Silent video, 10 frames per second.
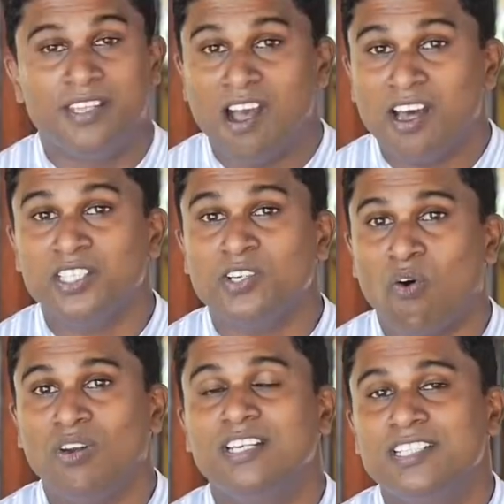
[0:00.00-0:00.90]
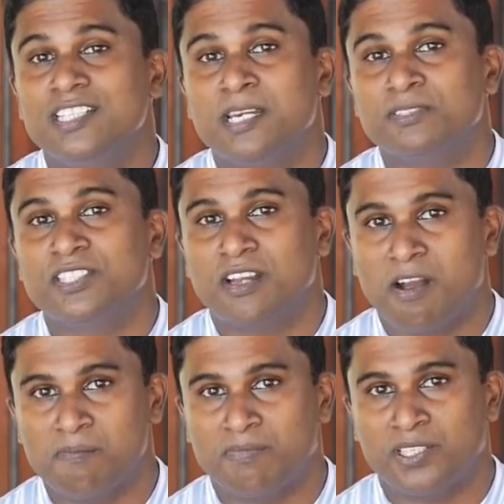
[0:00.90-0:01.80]
are the only DMC
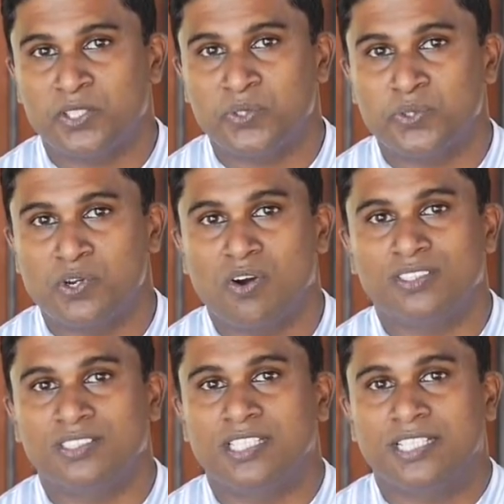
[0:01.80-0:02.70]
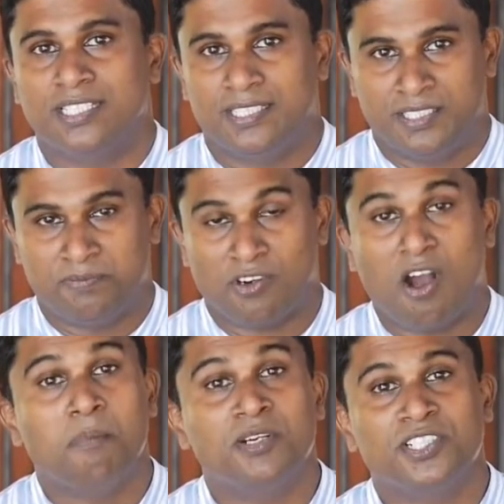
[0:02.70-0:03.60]
company who got
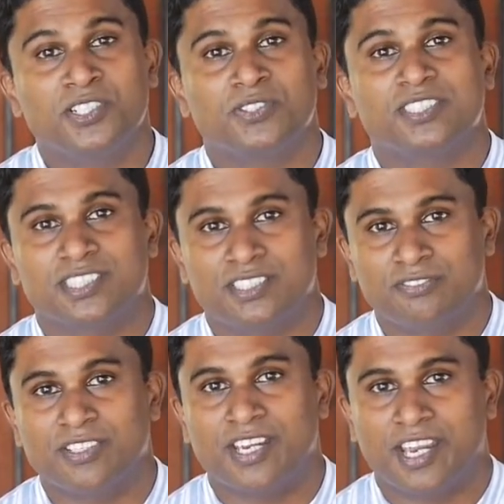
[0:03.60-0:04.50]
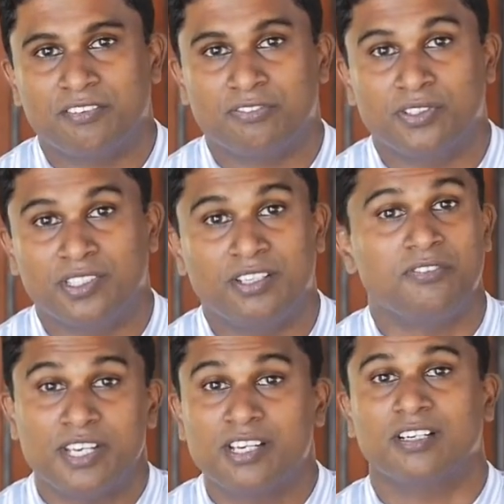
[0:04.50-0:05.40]
carbon neutral certificate for their
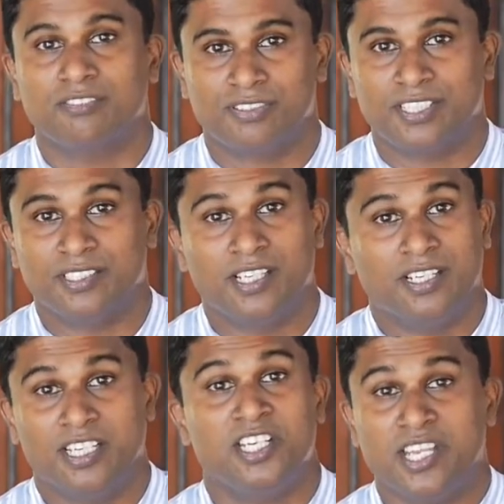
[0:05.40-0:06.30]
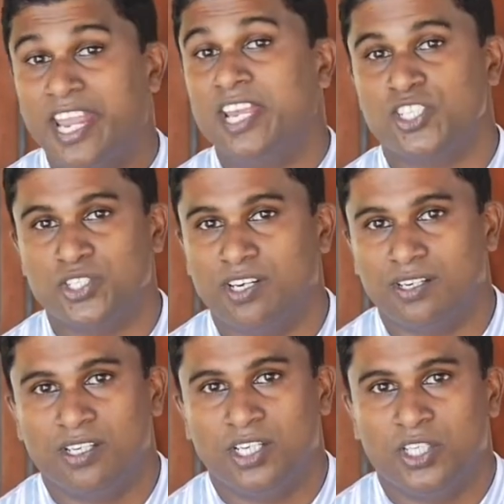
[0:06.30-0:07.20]
vehicle fleet in Asia.
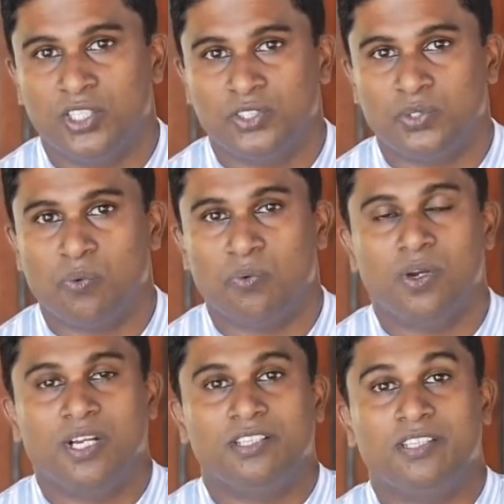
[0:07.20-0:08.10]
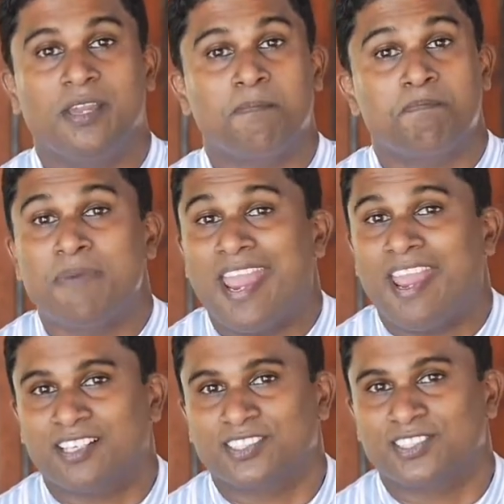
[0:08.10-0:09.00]
So they pay
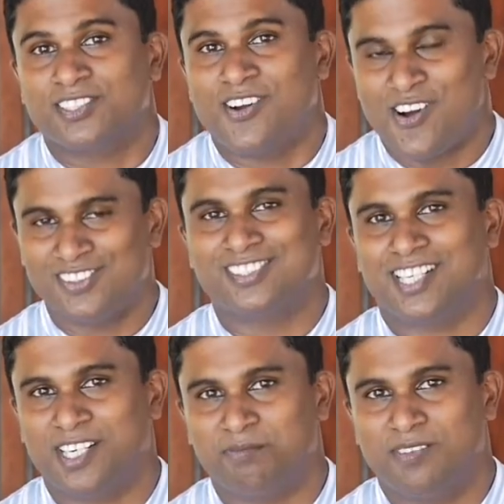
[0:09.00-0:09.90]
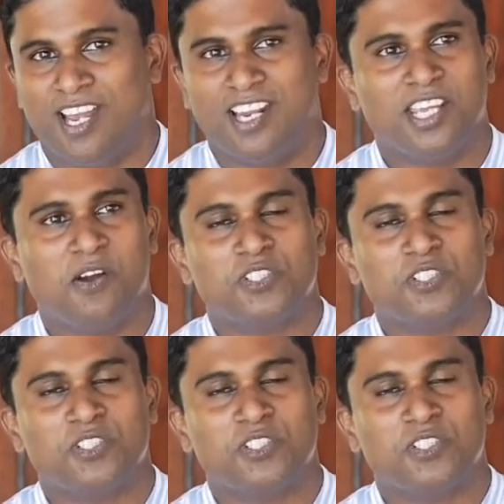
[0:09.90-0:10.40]
us on time and they have a